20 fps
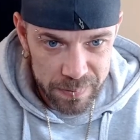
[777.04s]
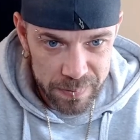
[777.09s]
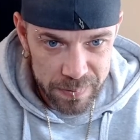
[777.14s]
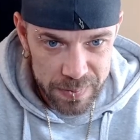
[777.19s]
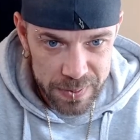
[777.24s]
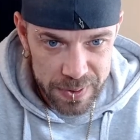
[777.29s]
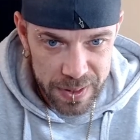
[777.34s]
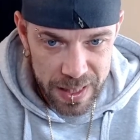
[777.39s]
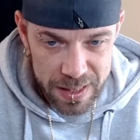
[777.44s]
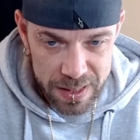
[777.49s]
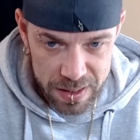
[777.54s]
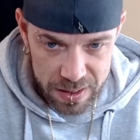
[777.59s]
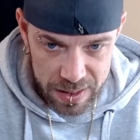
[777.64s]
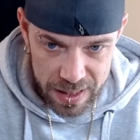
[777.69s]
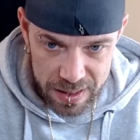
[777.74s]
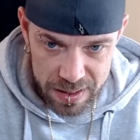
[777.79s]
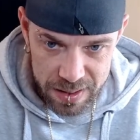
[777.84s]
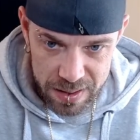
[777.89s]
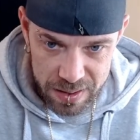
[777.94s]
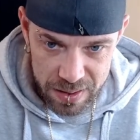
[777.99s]

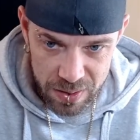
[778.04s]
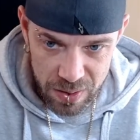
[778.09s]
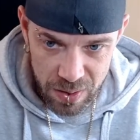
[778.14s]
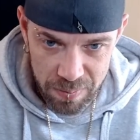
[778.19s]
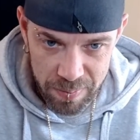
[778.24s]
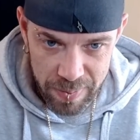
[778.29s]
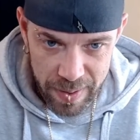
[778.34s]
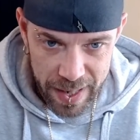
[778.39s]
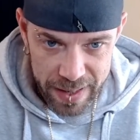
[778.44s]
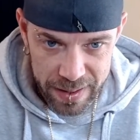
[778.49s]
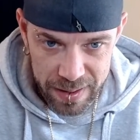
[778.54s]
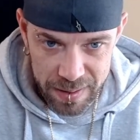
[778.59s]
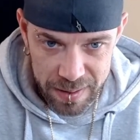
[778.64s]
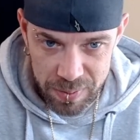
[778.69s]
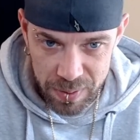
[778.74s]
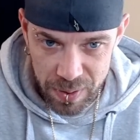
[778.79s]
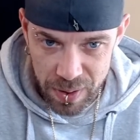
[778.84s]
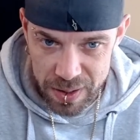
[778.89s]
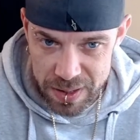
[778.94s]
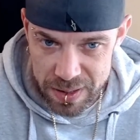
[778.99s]
That's not badly
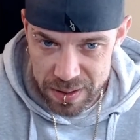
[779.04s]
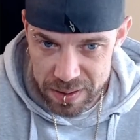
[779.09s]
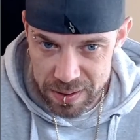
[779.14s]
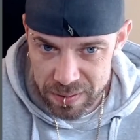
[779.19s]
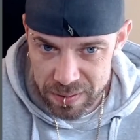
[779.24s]
priced.